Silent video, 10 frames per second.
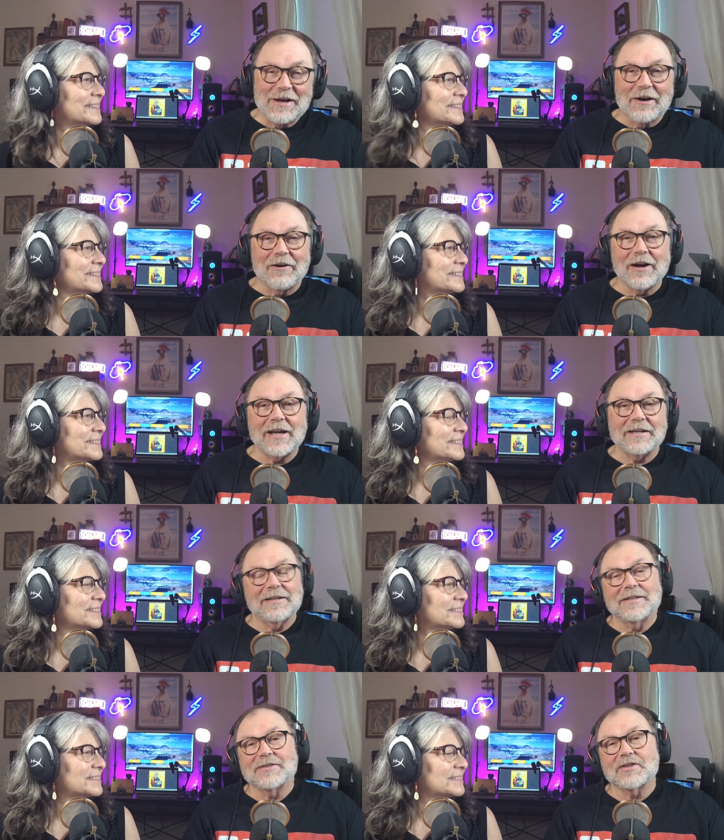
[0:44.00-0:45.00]
Speaker 1: All right,
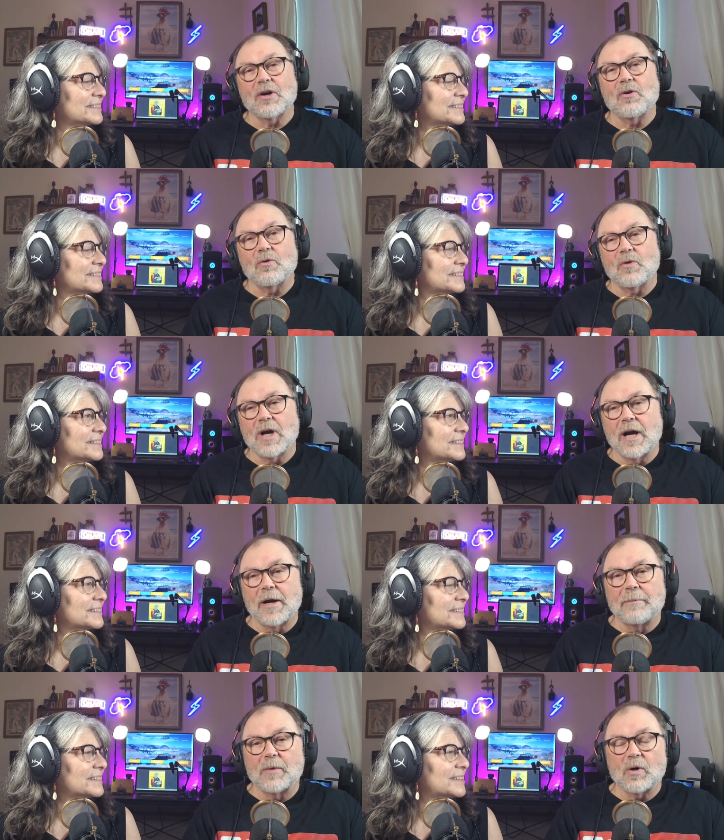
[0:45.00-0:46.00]
so
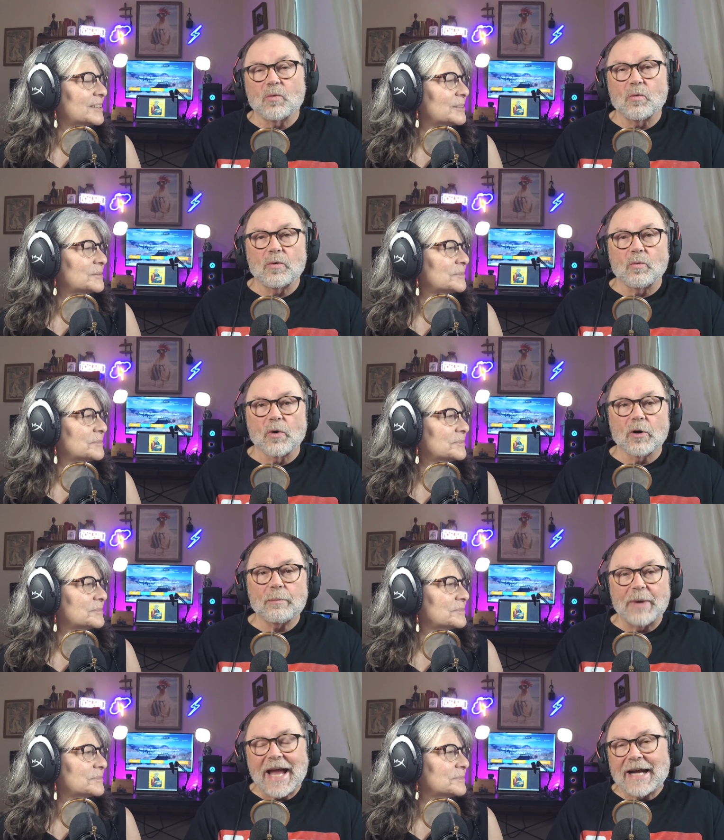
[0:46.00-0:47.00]
um, we're
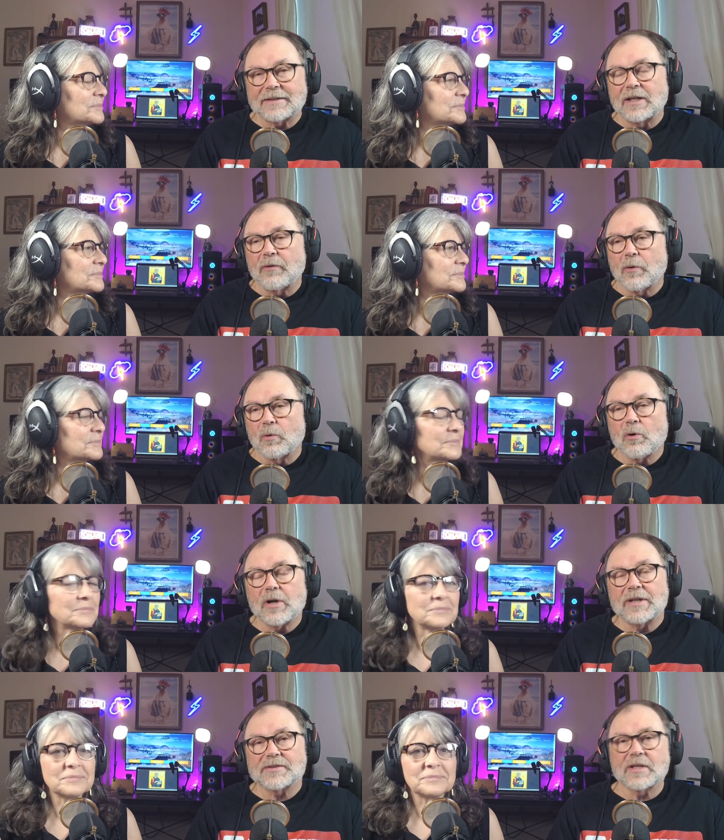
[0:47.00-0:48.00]
back. Now, the Lord
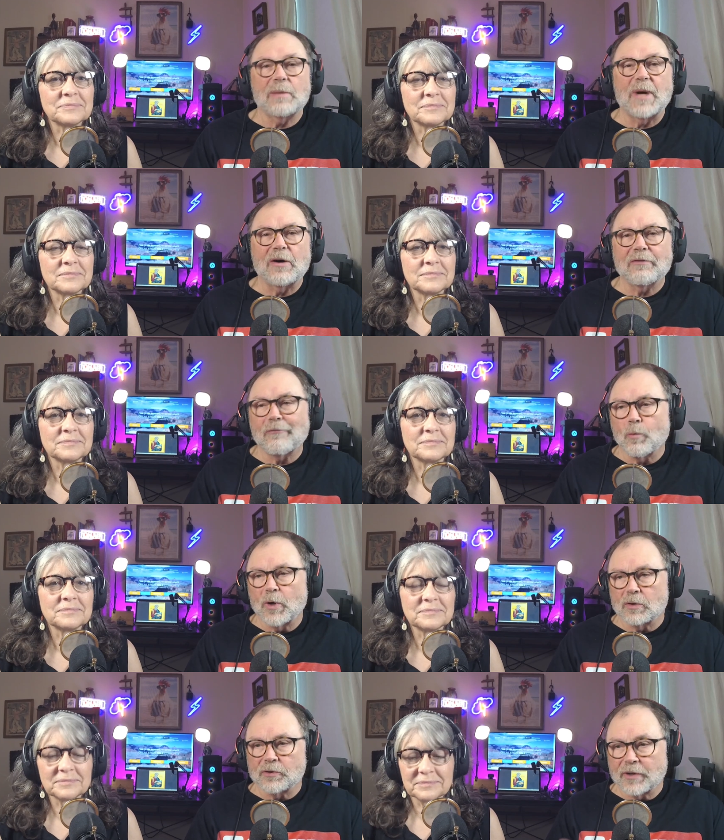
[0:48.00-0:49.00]
has come out of the
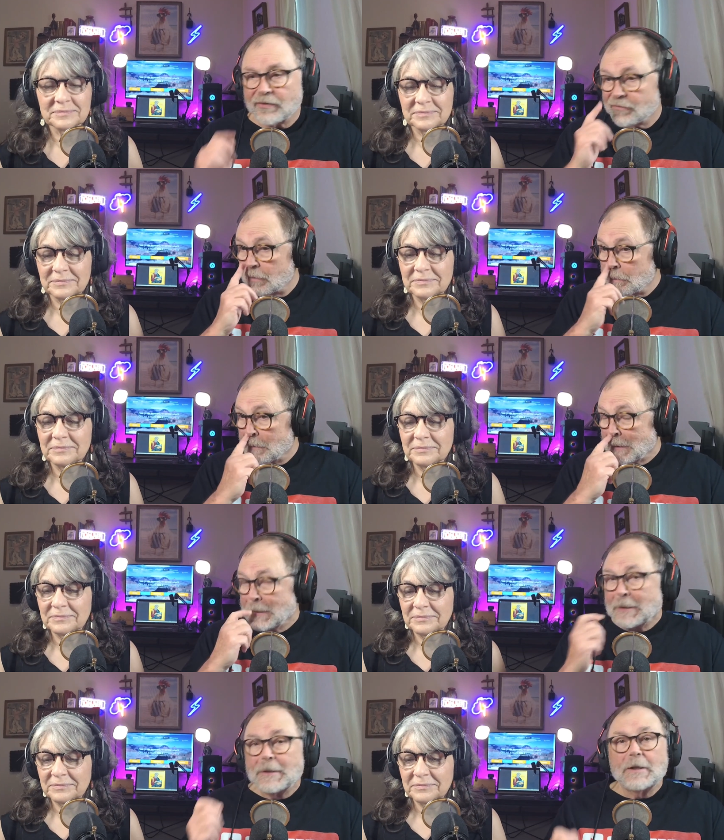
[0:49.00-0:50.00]
wilderness,
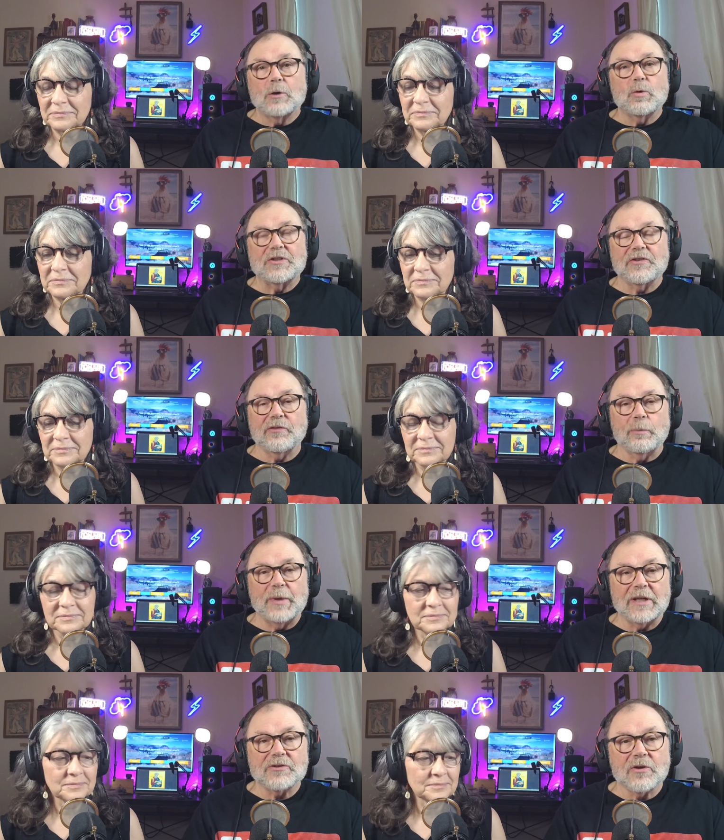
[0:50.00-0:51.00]
which is a
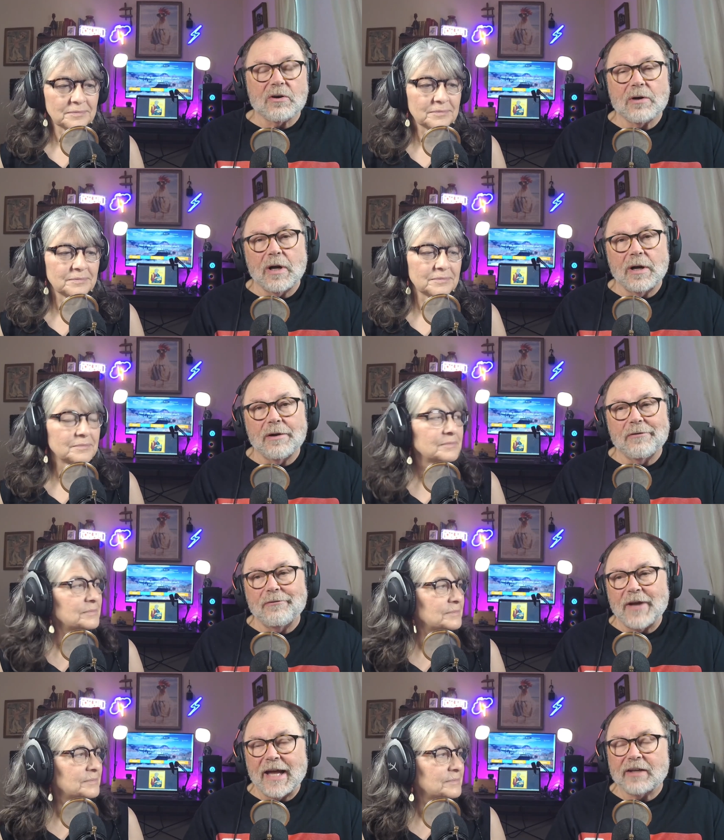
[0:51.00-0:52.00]
picture of
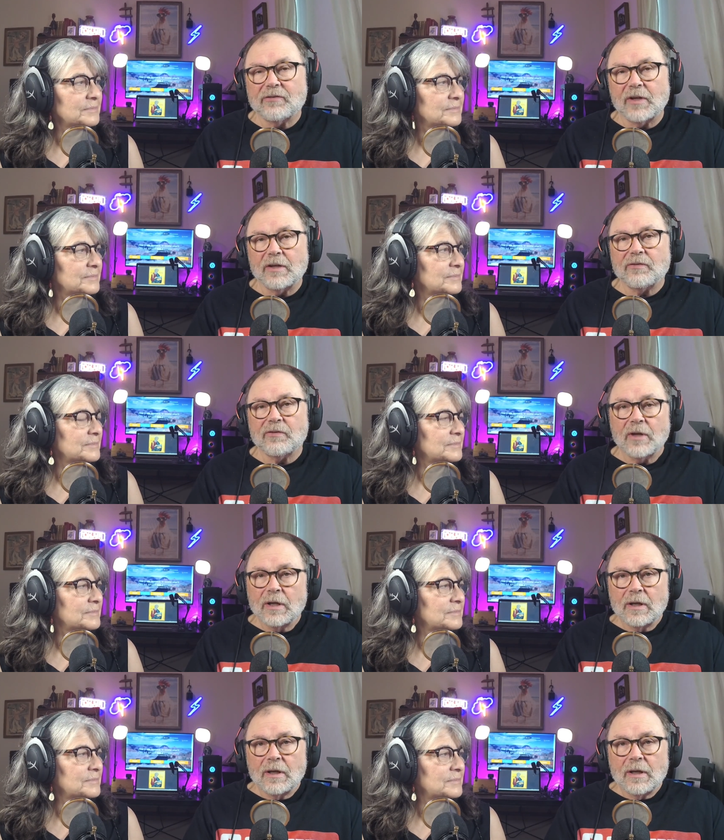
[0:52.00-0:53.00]
Exodus
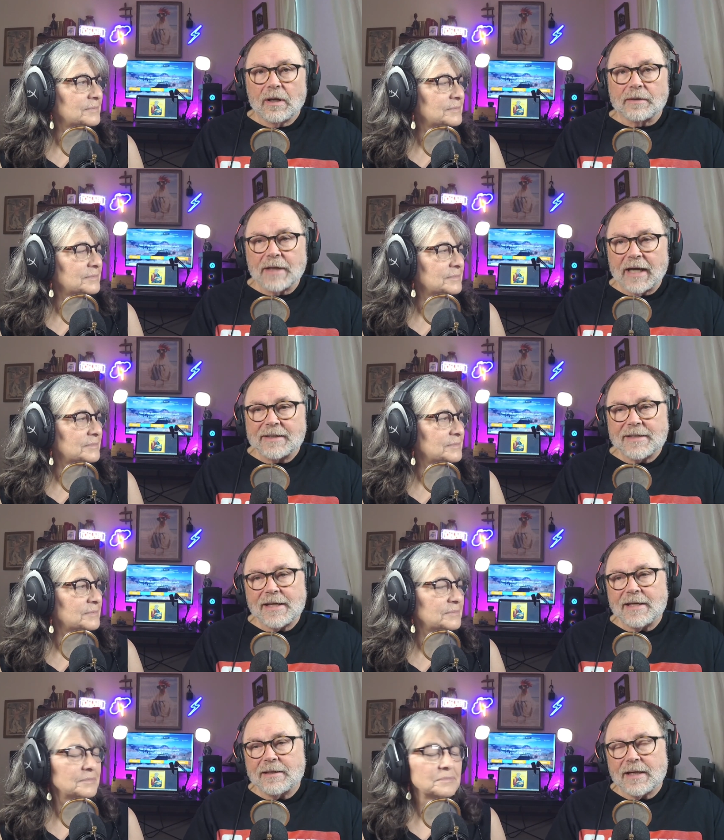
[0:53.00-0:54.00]

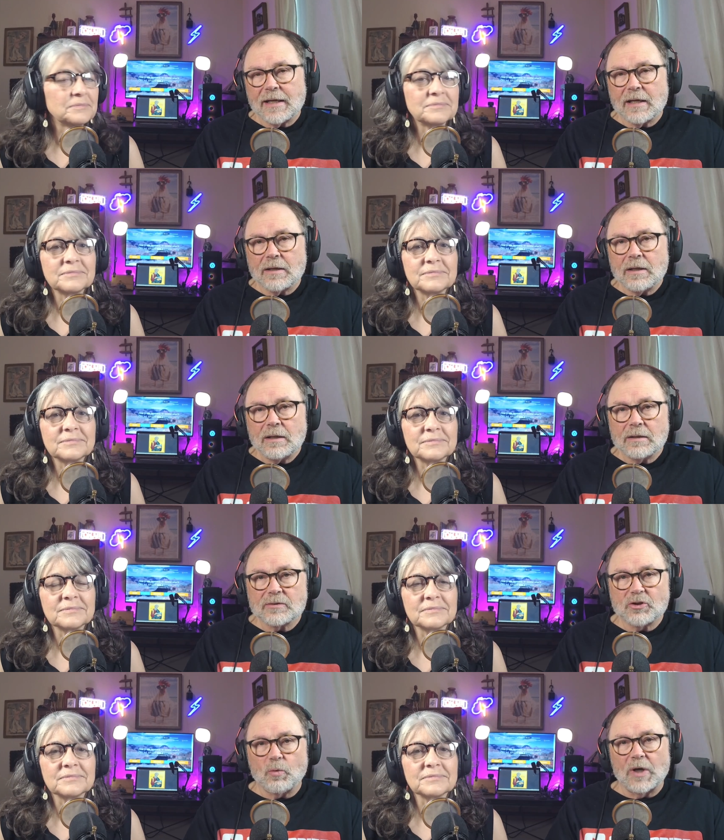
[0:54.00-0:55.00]
19 and
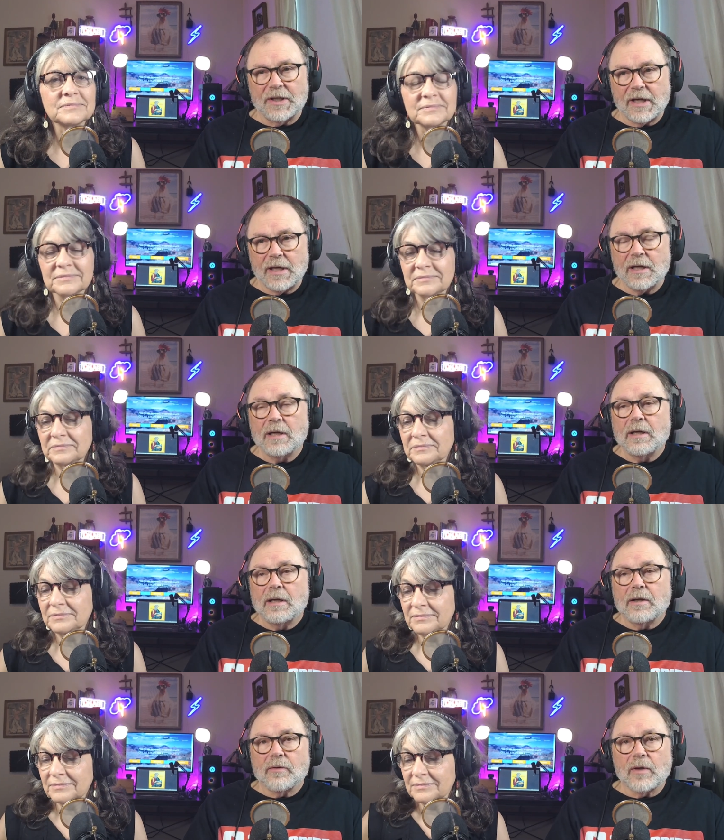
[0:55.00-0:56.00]
20.
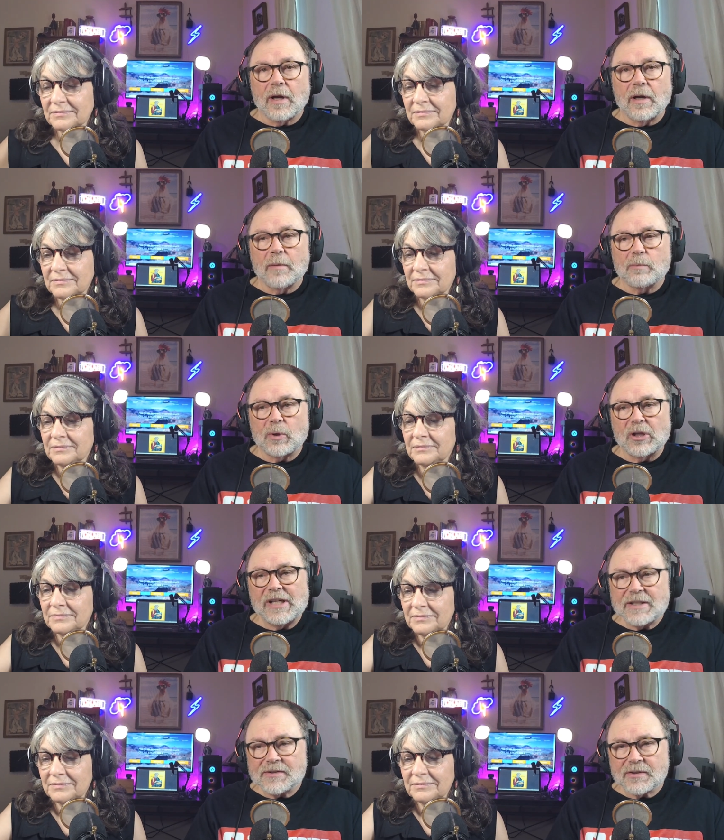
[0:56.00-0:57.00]
Um,
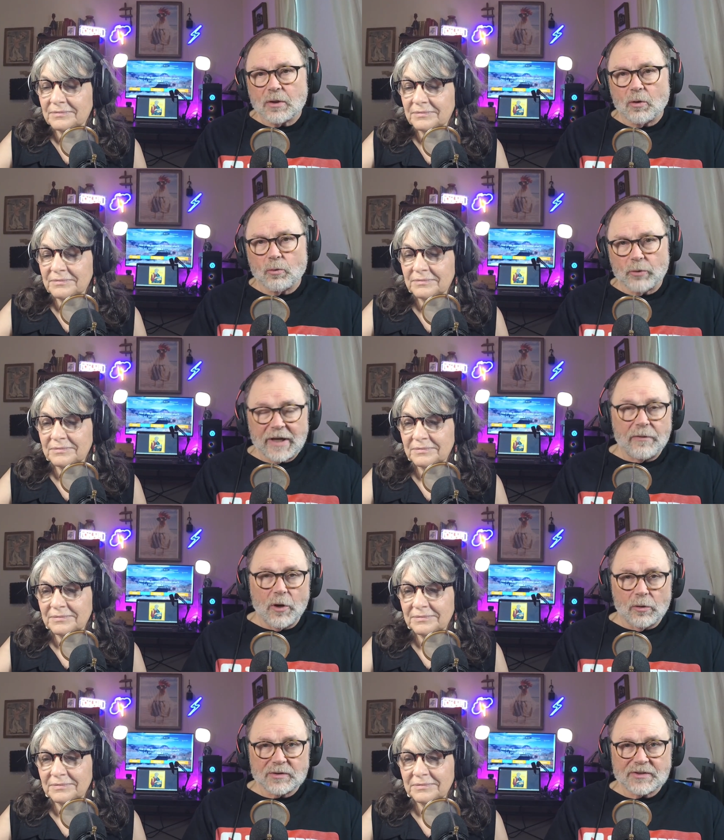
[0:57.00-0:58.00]
please go read
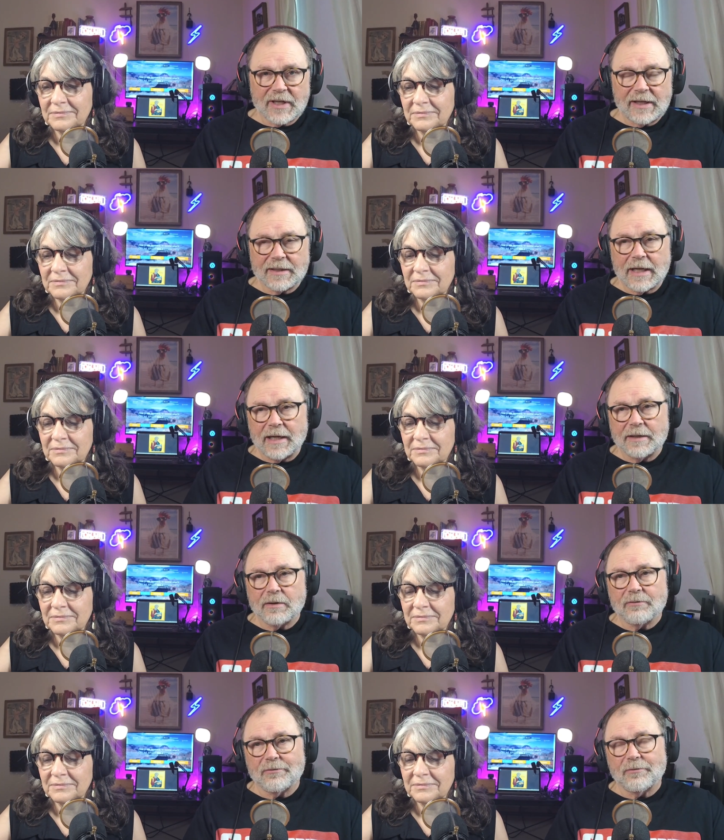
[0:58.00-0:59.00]
those and kind
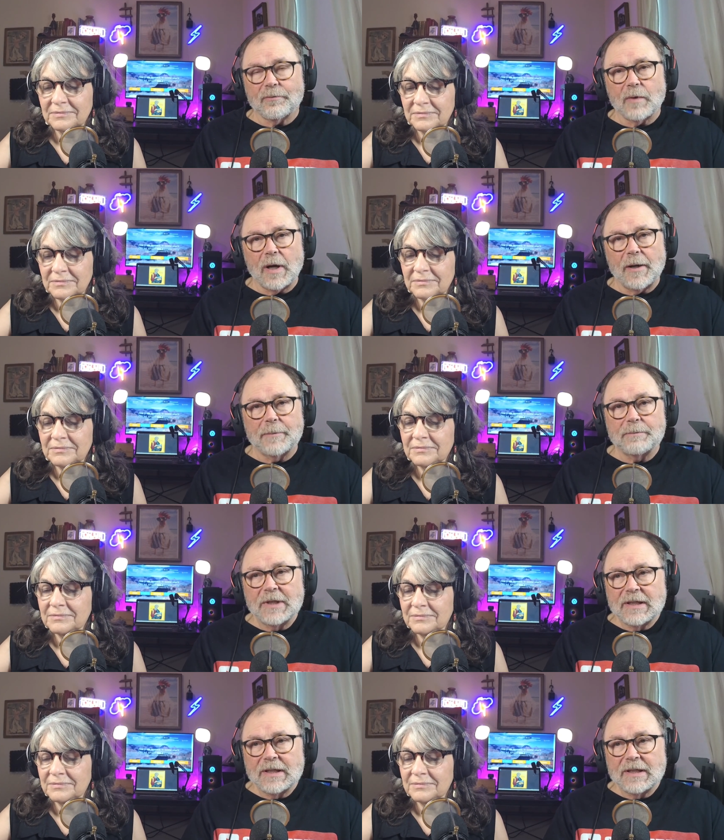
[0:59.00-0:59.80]
of um,